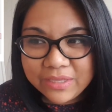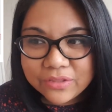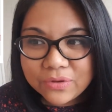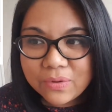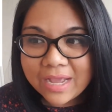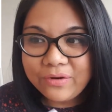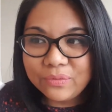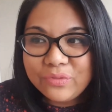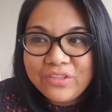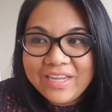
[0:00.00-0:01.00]
me, though, I
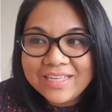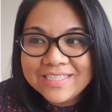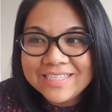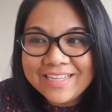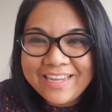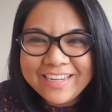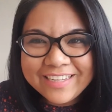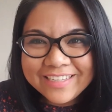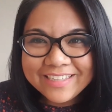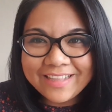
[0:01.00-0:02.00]
don't think it's
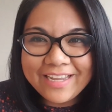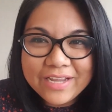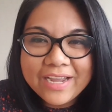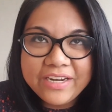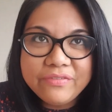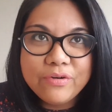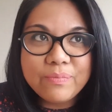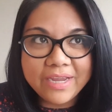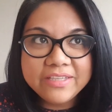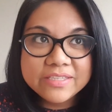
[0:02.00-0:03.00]
like it kind of
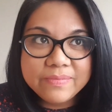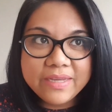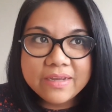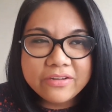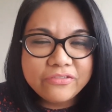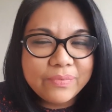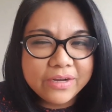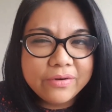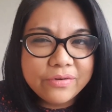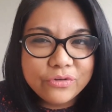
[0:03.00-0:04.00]
reminds me of
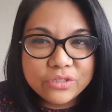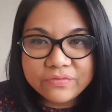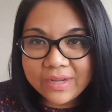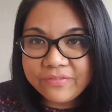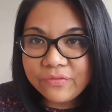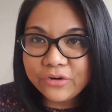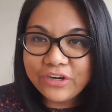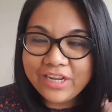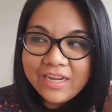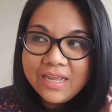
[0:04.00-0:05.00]
Baccarat Rouge
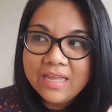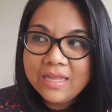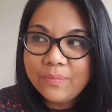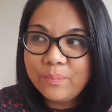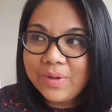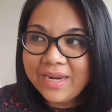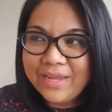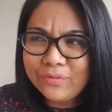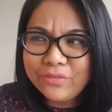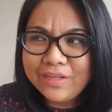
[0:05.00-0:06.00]
540, but
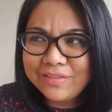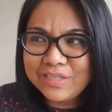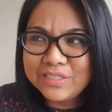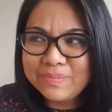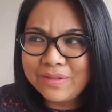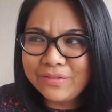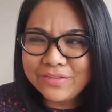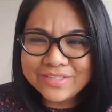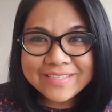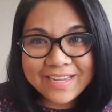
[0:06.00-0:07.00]
I don't think they smell
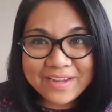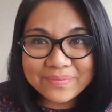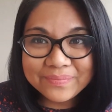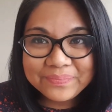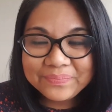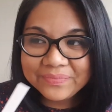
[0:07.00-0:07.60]
the same.